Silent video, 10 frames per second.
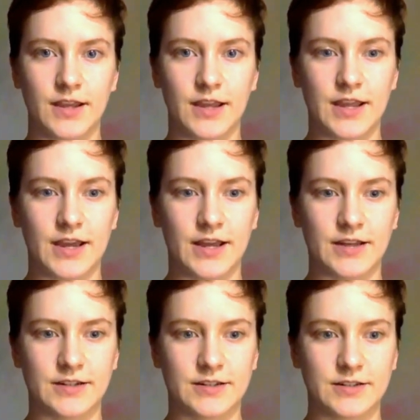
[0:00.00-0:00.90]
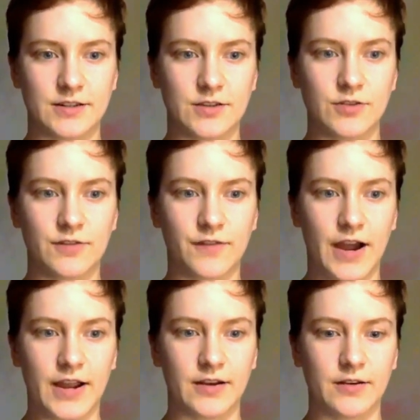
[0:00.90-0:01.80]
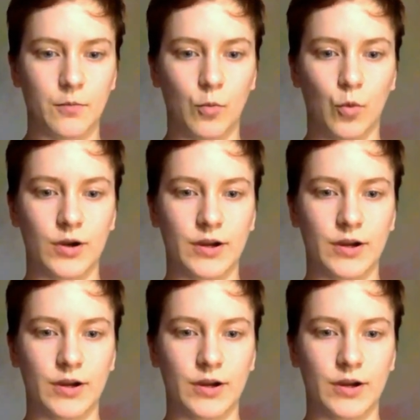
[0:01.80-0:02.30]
And you can find more